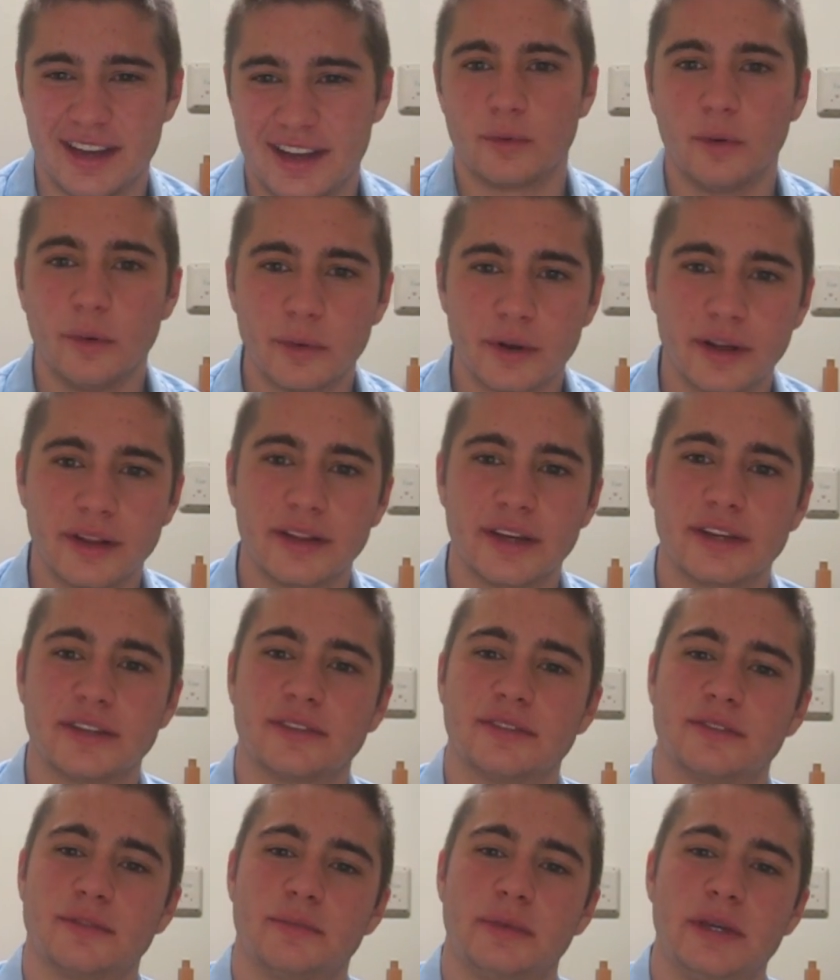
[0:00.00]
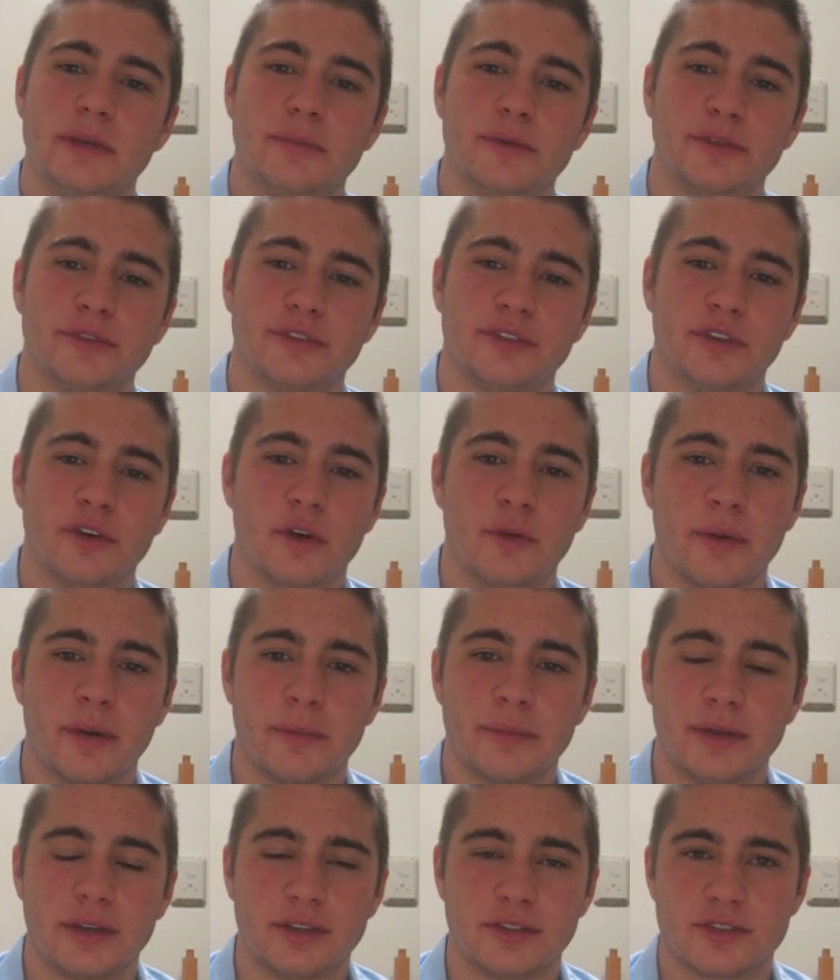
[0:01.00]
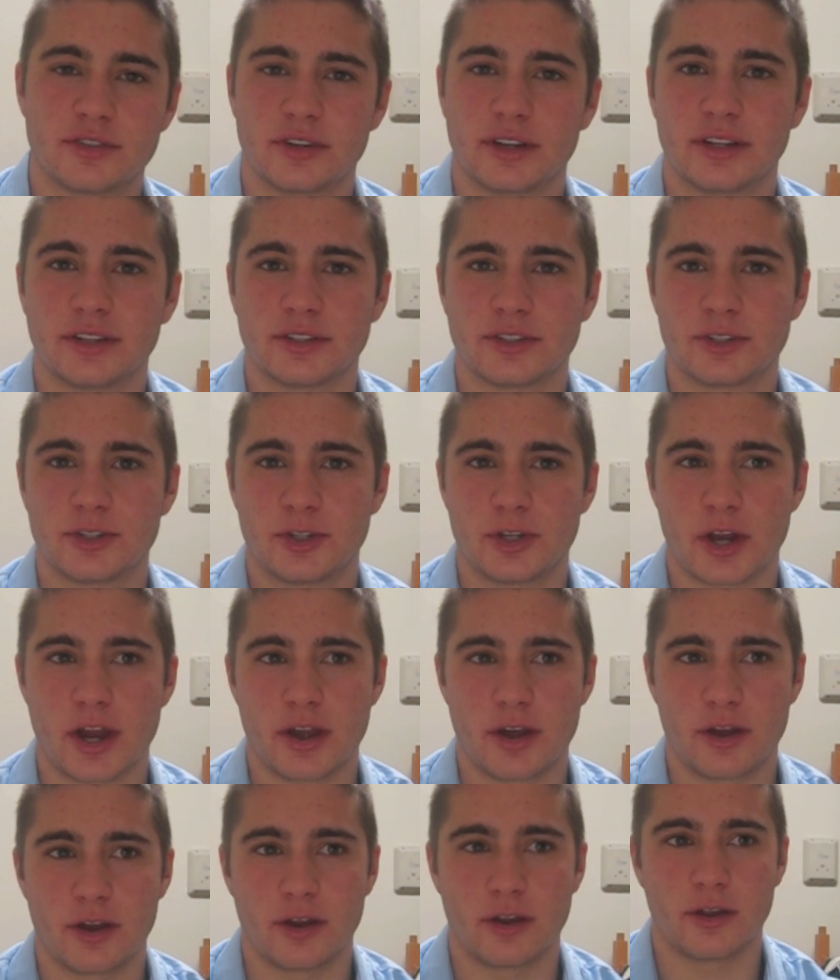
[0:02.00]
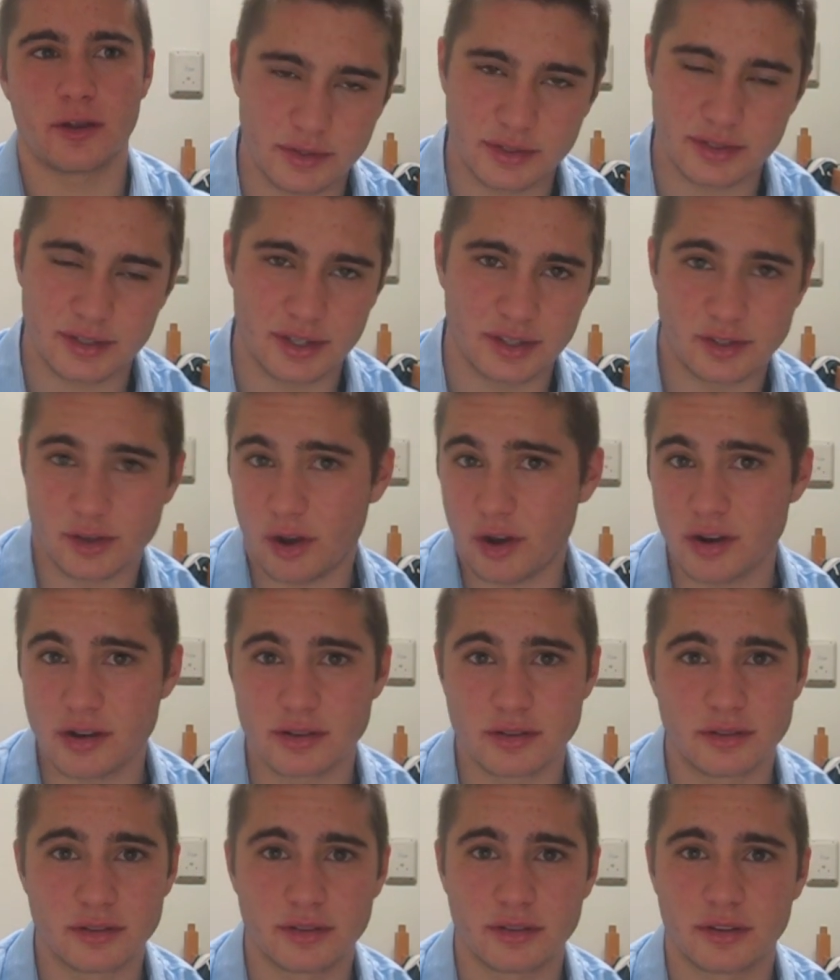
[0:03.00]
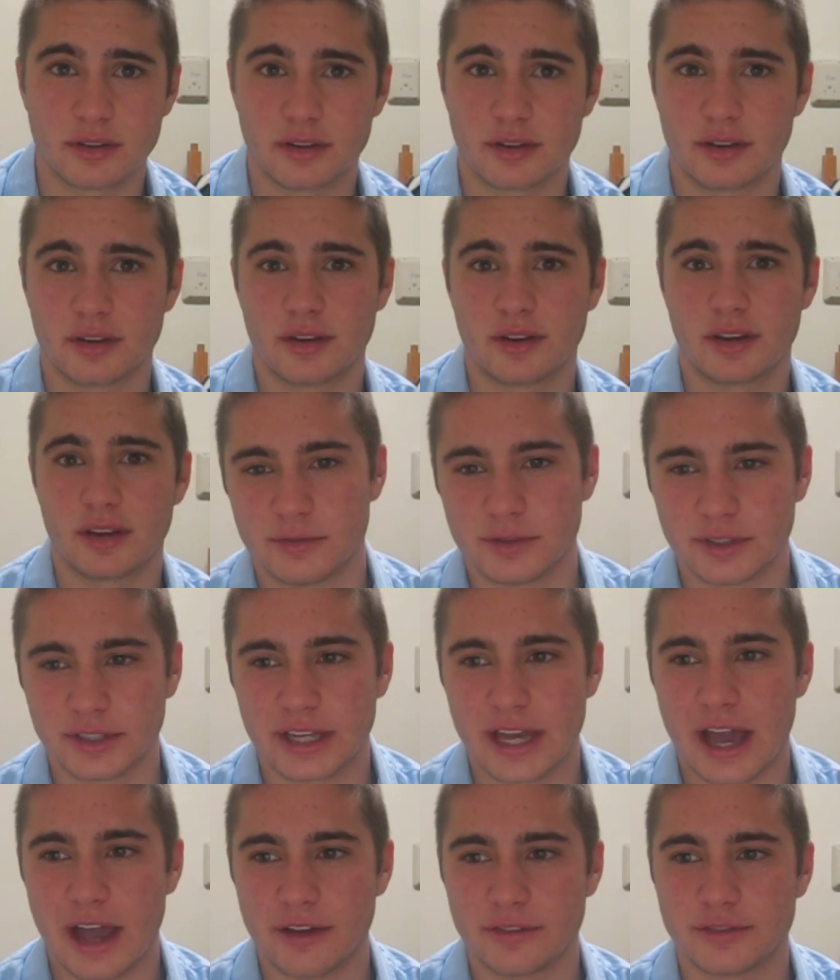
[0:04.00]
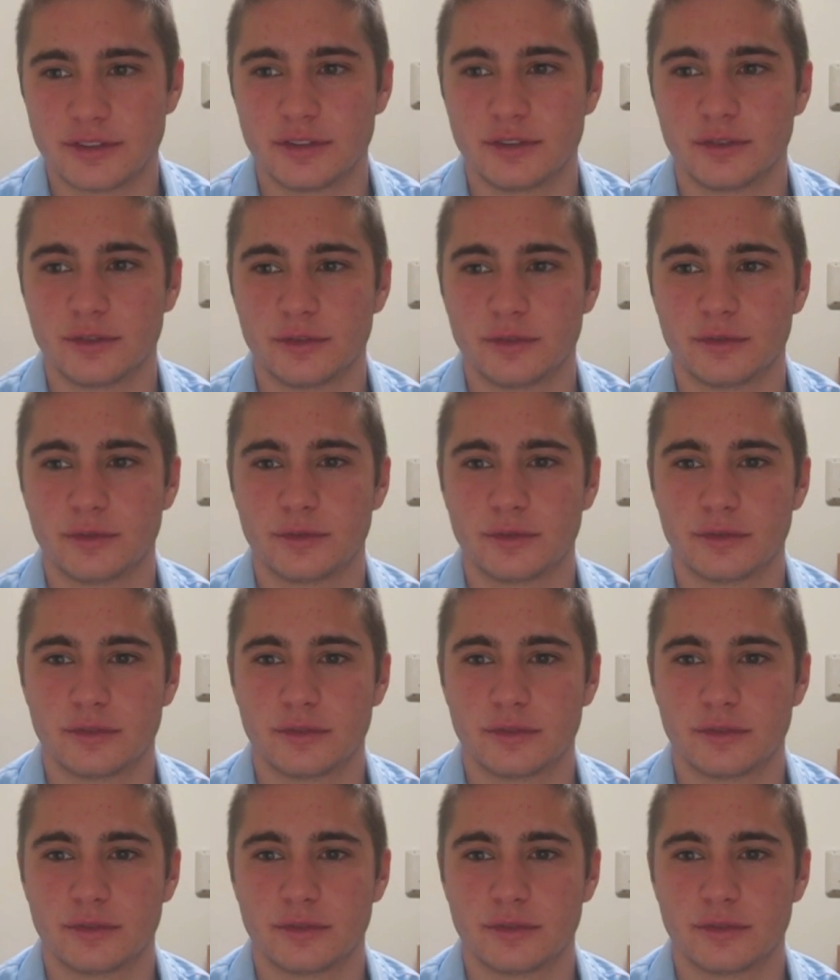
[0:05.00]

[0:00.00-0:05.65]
What would I like people to know about being transgender? It's hard. You really have to